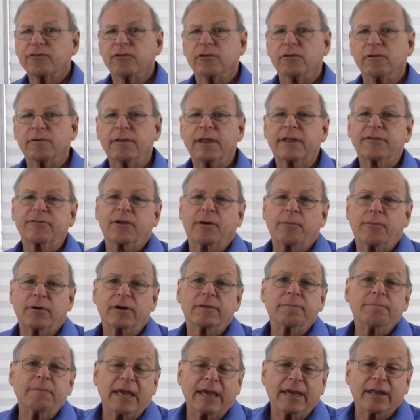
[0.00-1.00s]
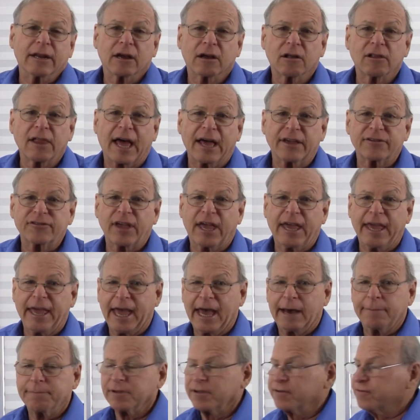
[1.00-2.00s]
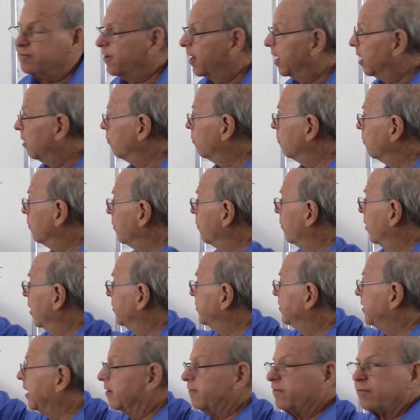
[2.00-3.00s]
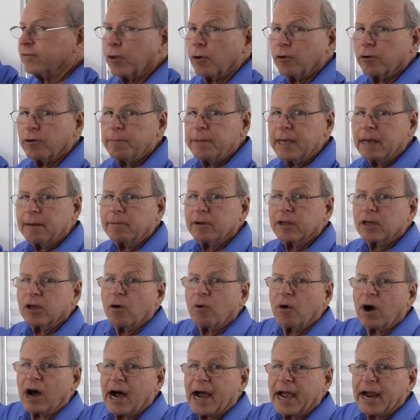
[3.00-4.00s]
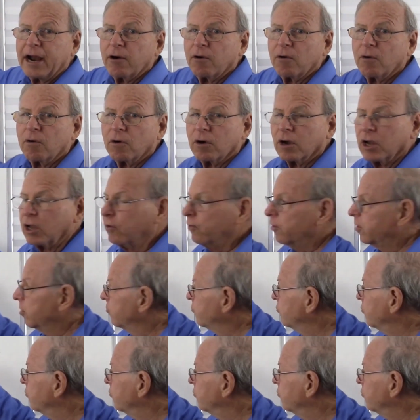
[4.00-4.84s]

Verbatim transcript: So let's say we're making a class A amplifier where we want that flow to be able to go higher or lower.